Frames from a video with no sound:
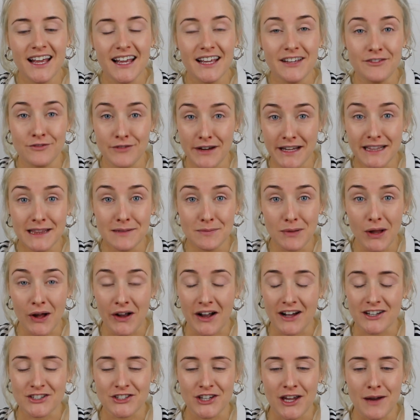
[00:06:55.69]
You read the blog
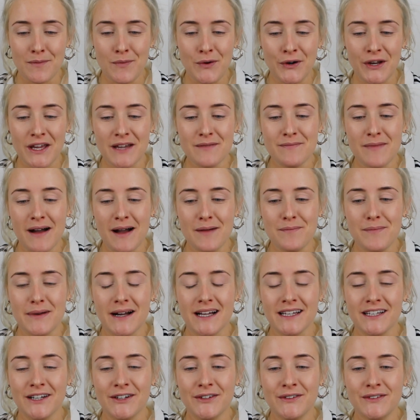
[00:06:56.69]
actually, I put it in my
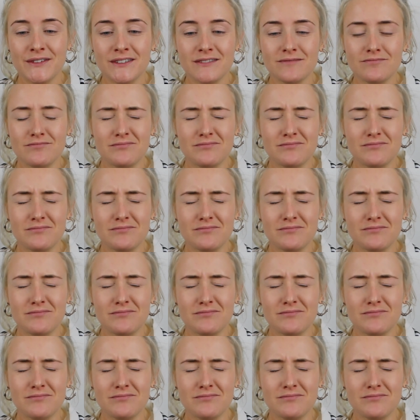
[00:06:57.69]
bio